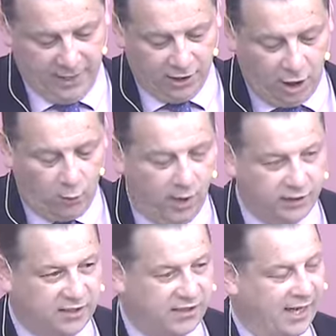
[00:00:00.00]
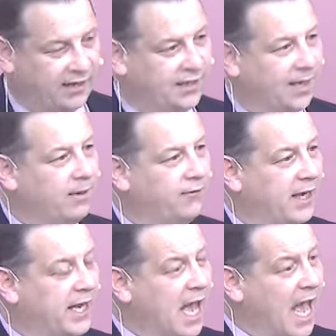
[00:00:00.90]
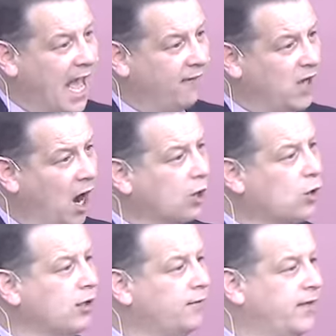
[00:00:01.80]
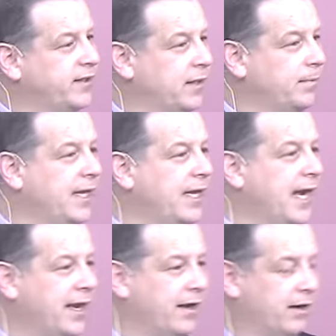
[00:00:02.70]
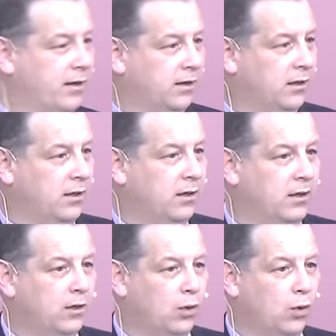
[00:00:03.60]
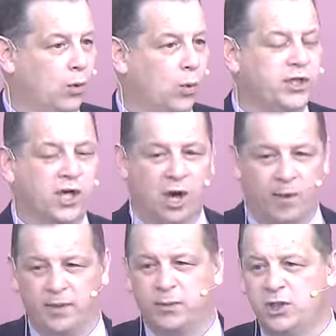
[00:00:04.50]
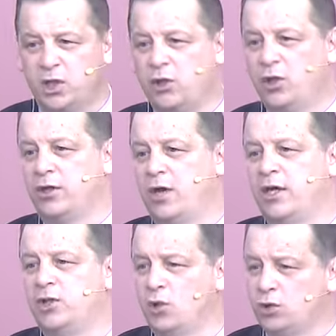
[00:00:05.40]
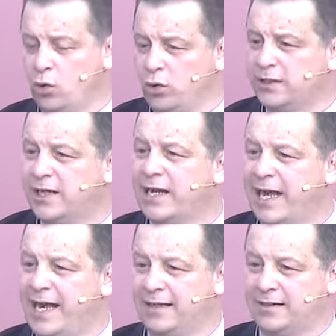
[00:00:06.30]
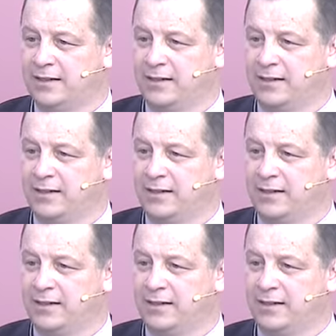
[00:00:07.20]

In other words, he's saying to Timothy, If you're going to visit me here, would you come and would you do it now? Don't, don't delay it,